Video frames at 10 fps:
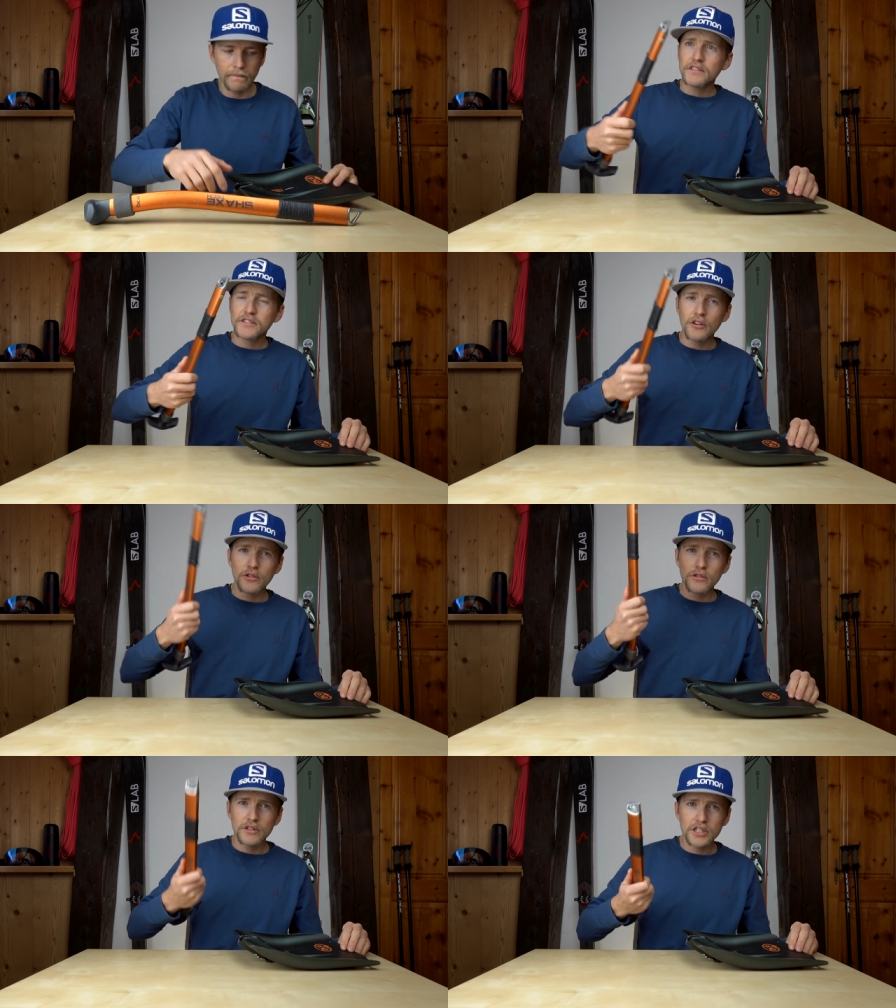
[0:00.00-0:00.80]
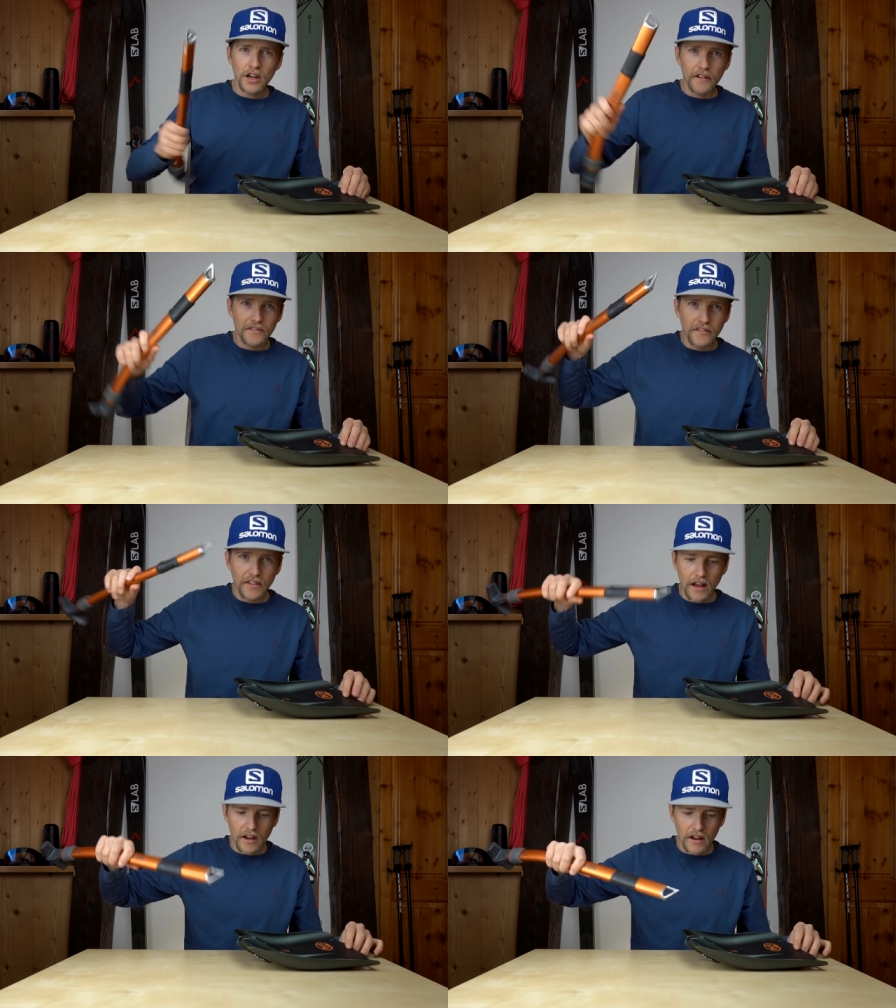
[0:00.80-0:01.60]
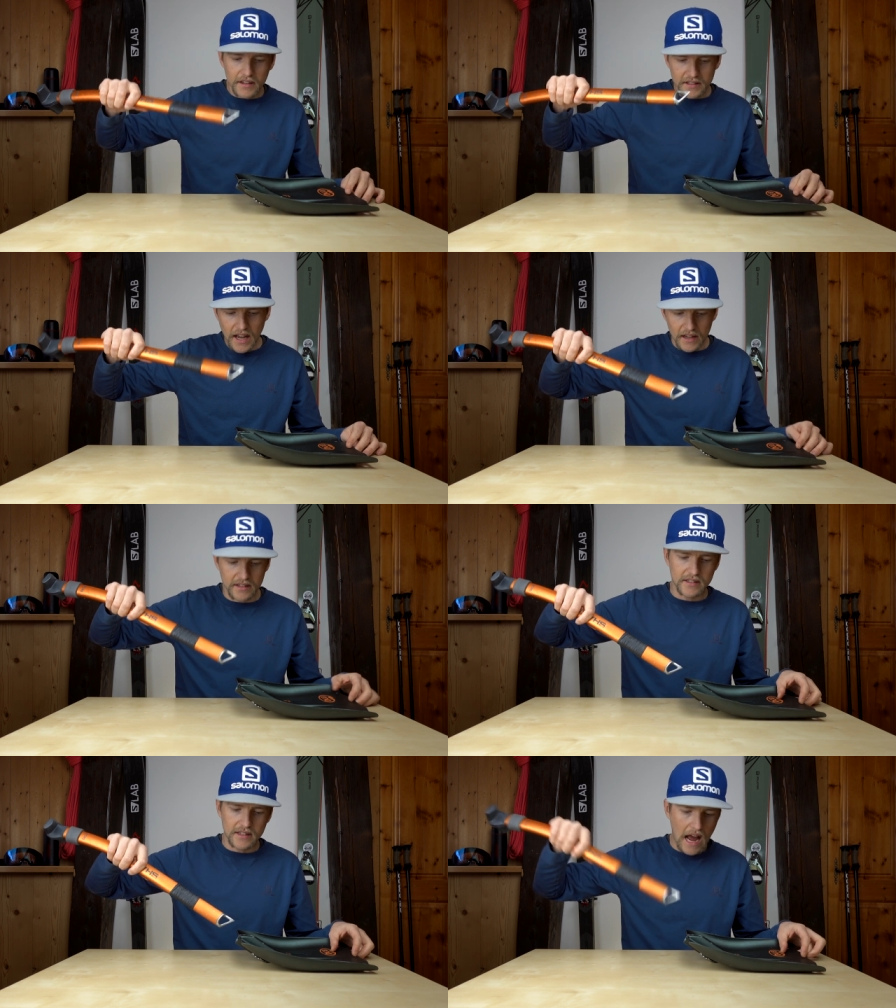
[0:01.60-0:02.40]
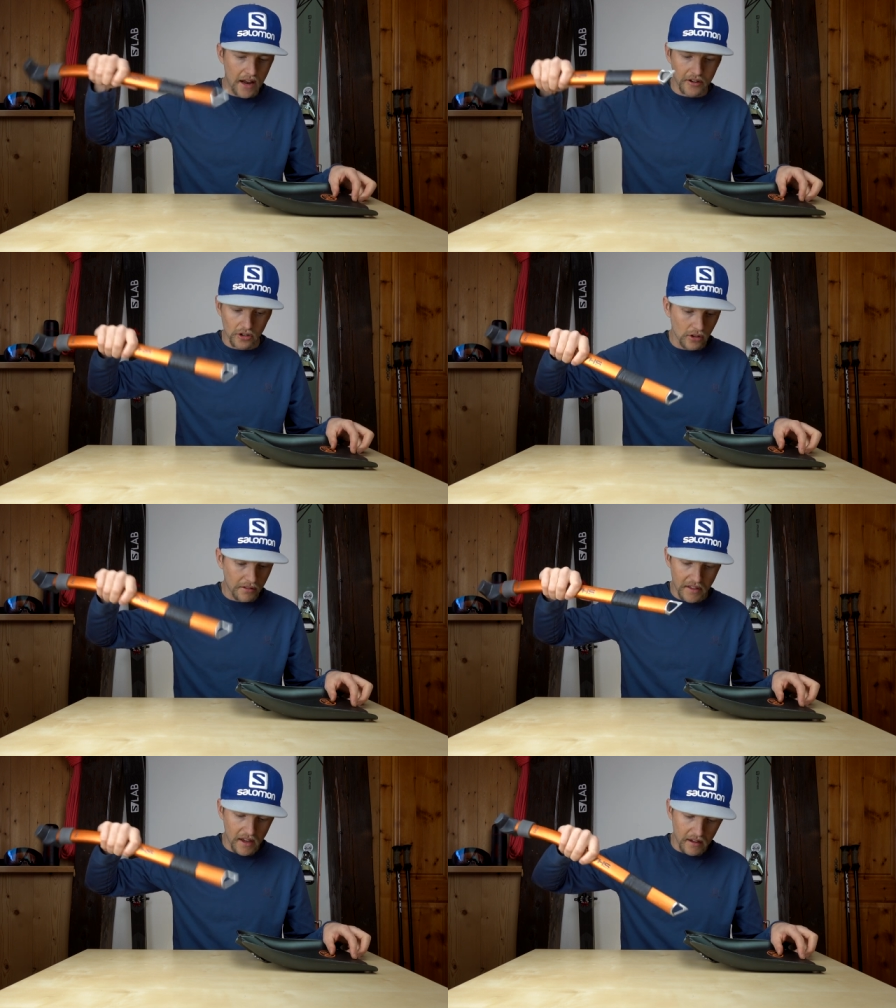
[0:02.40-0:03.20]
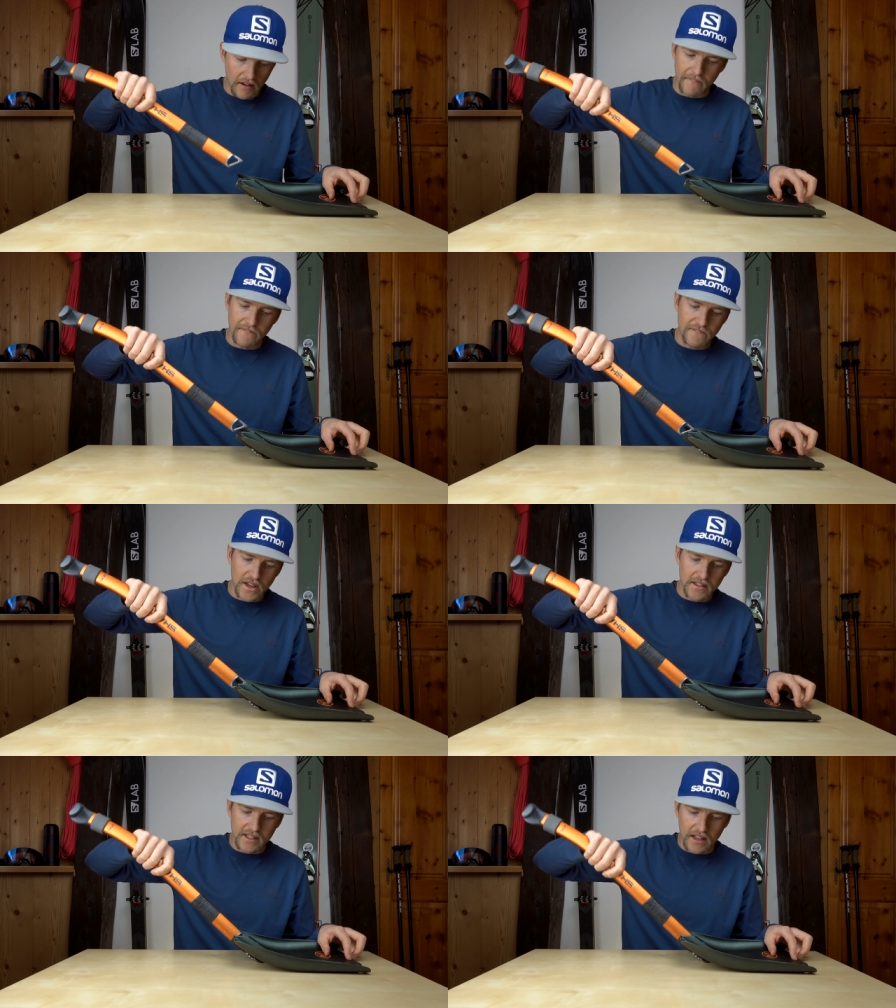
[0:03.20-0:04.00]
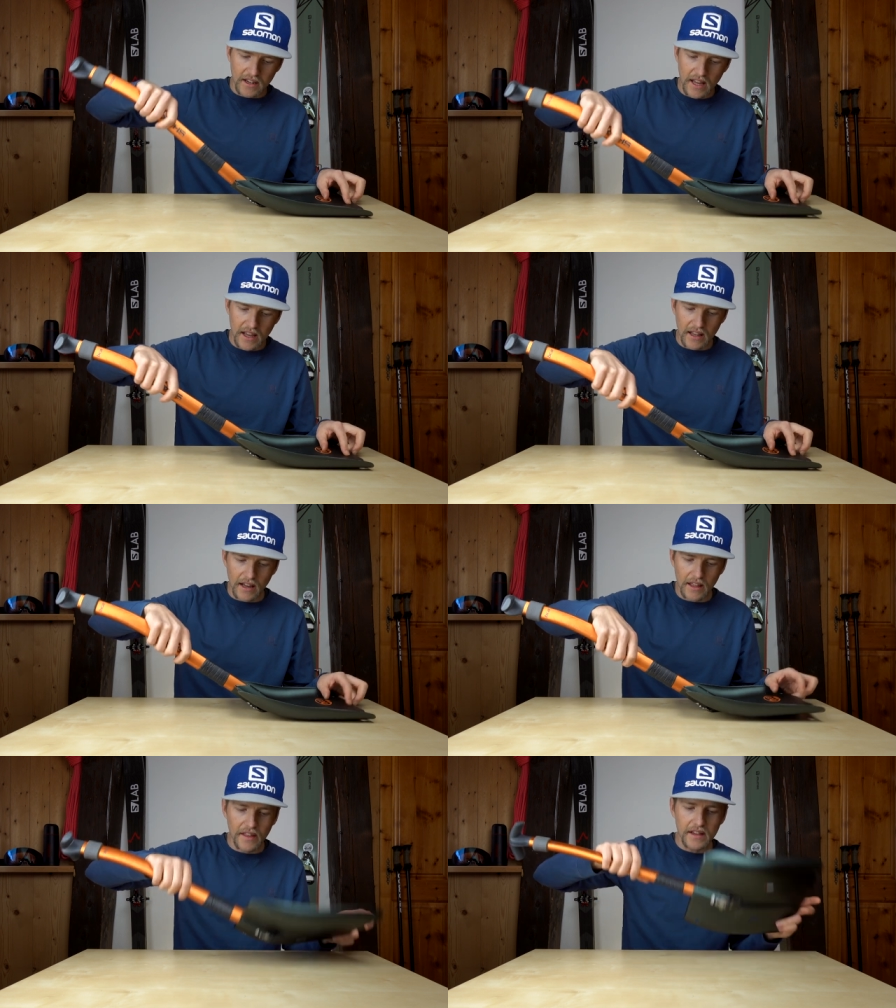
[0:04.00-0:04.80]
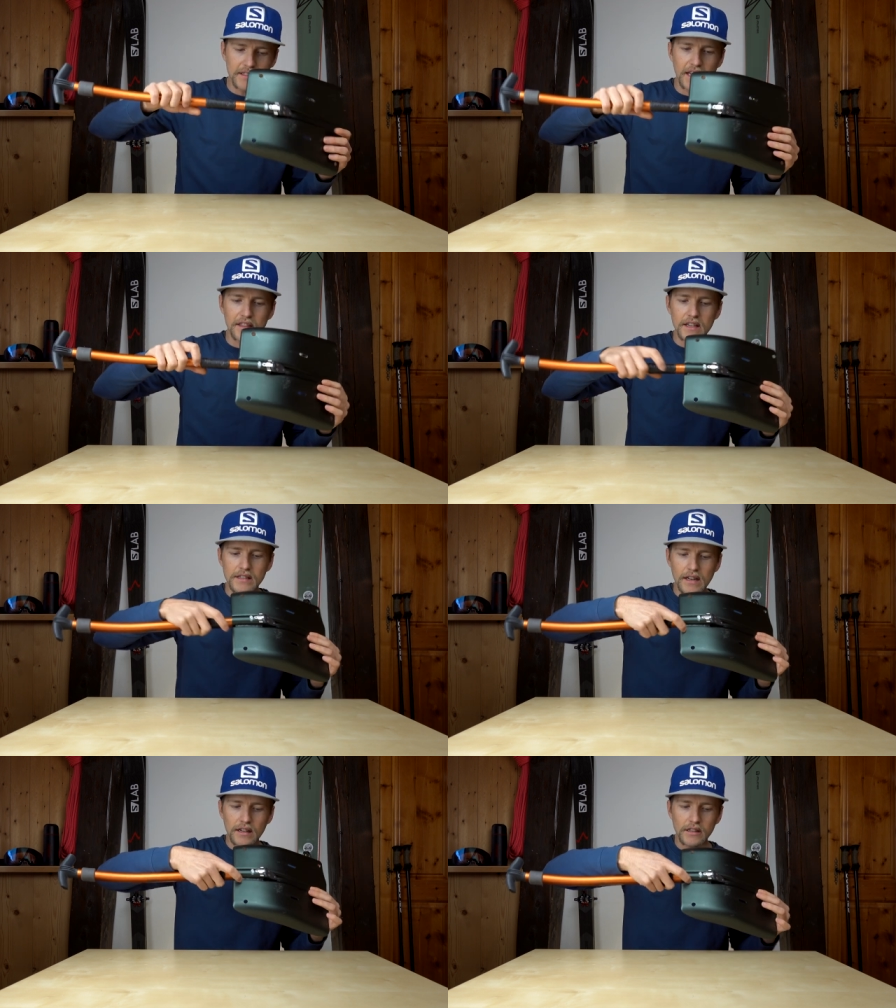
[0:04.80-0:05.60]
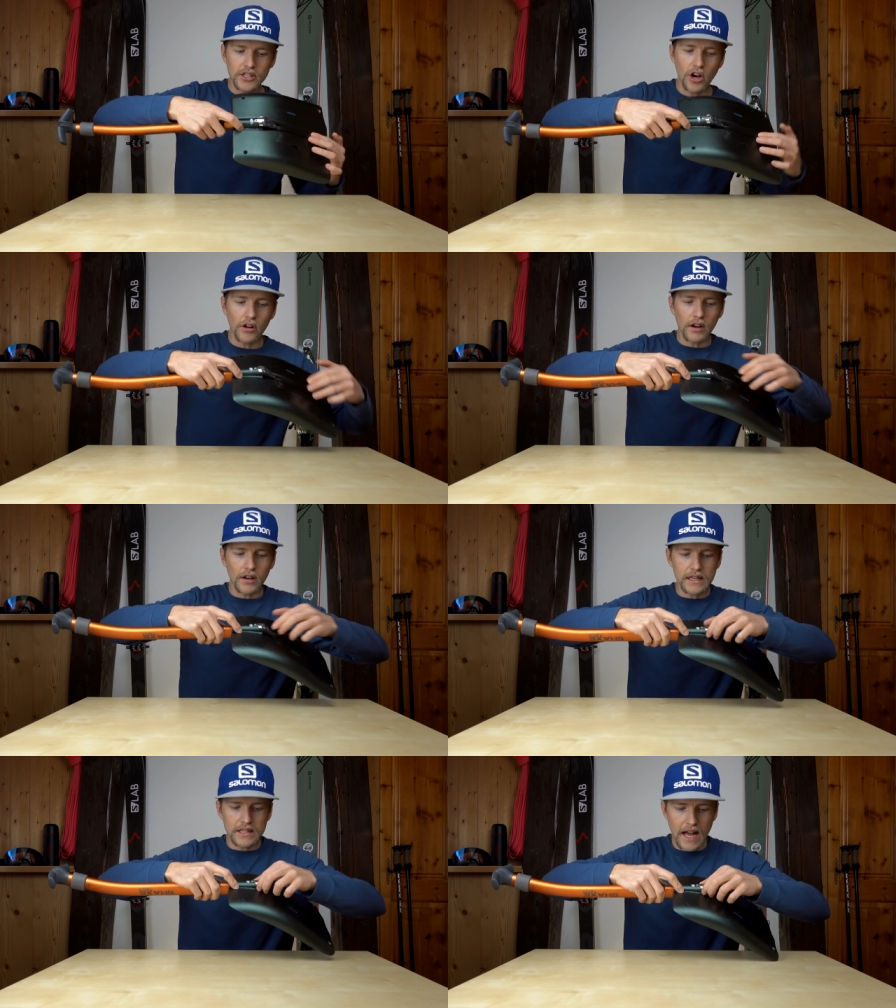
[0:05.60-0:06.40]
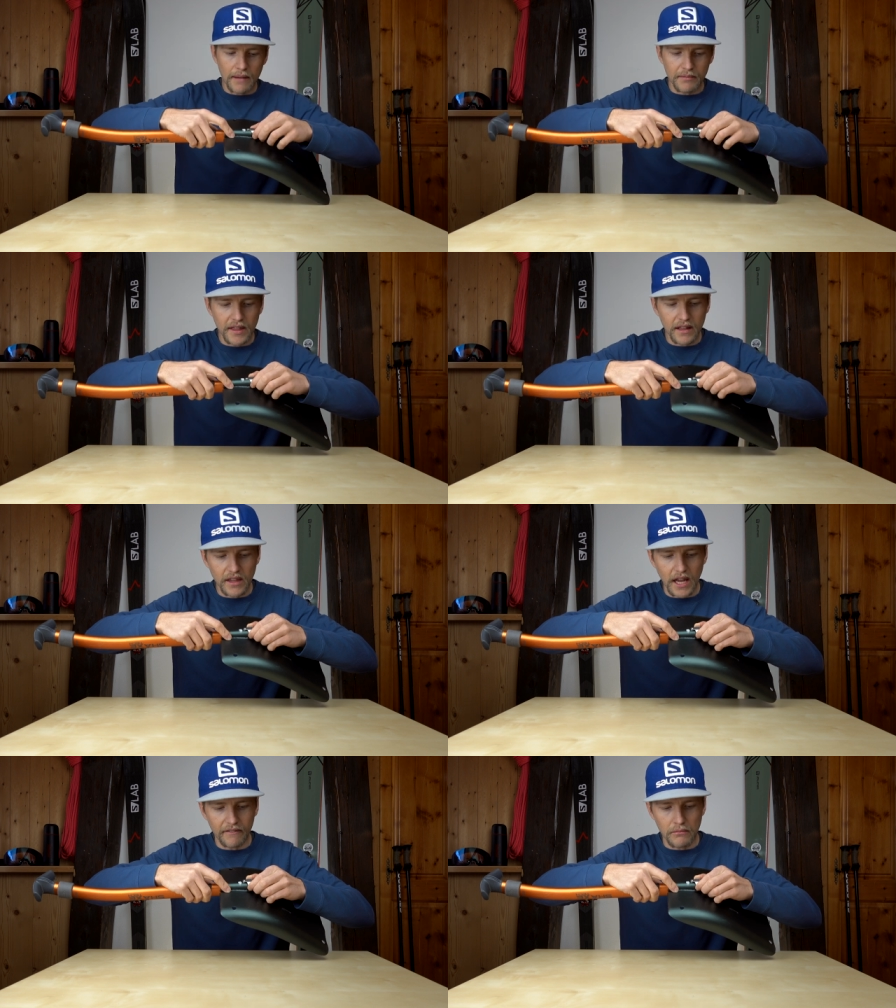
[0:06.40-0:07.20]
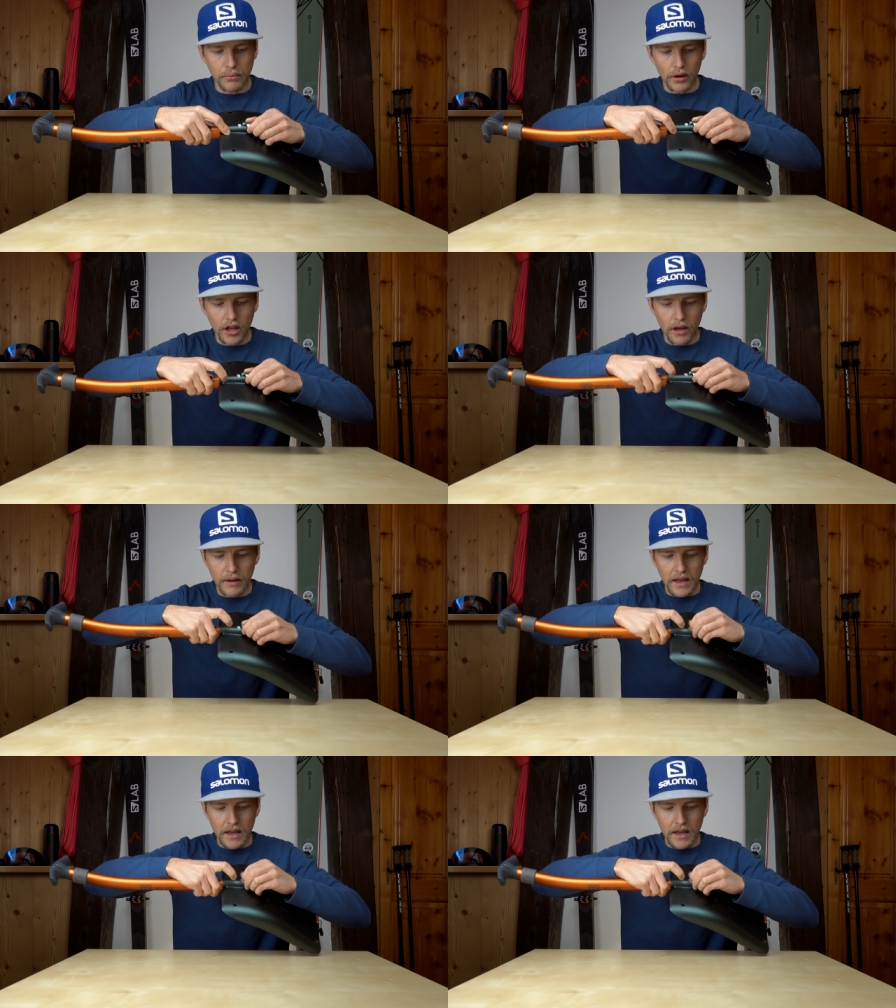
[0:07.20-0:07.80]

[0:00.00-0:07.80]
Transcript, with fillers: So the shaft of the ice axe handle thing fits in here like this and there's a little toggly tab thing that you have to pull up